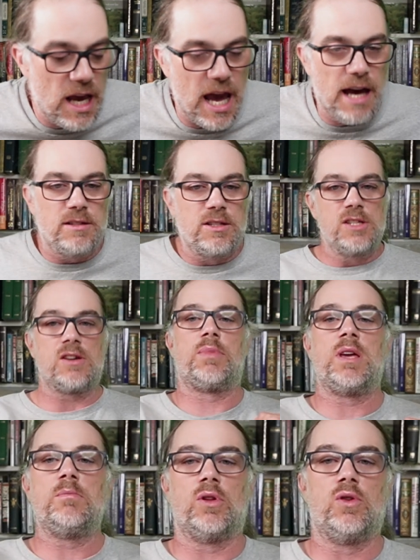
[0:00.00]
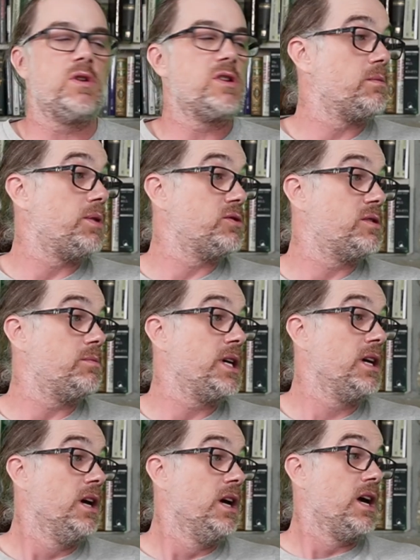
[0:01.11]
And these are people who are supposed to
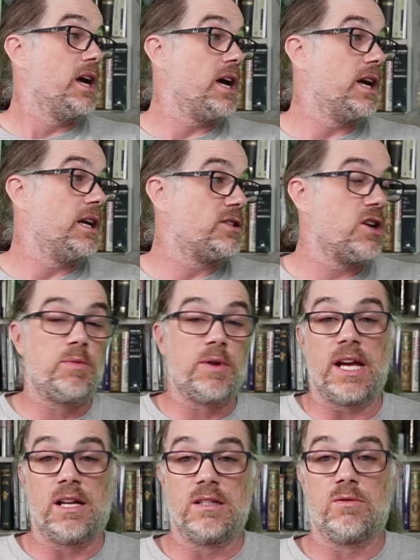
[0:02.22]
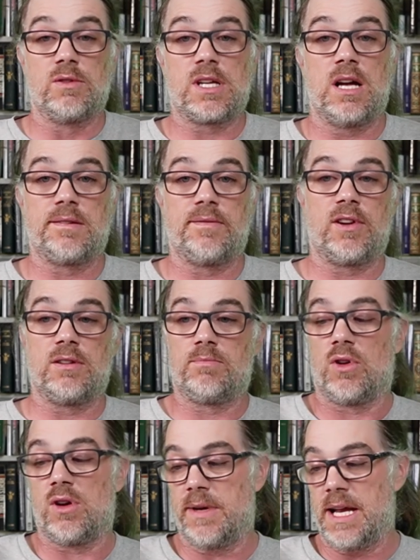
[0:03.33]
be interpreting the Wisconsin Fair
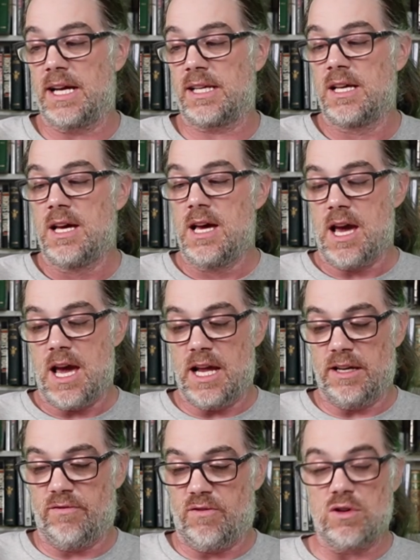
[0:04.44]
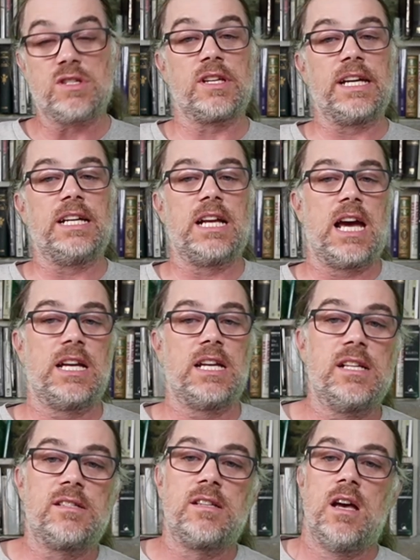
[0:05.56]
Employment Act and enforcing it, and
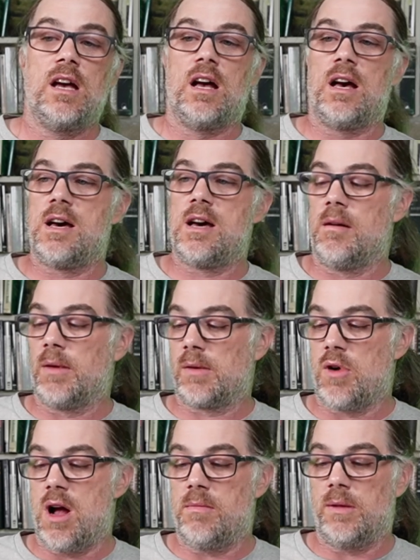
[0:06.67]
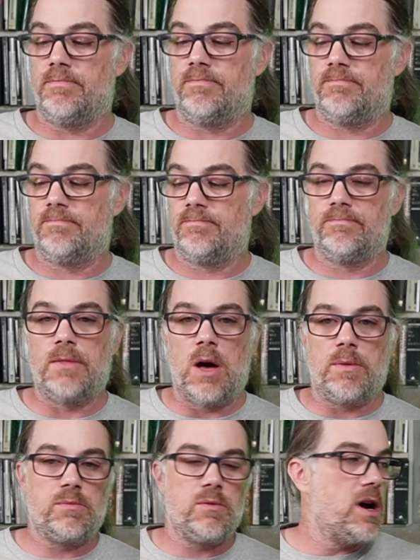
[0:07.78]
it's a big problem.
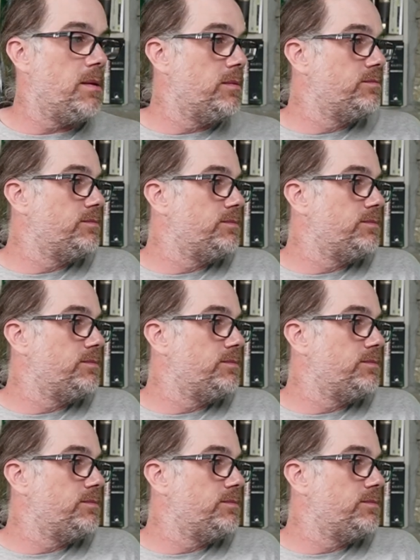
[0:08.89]
A big problem.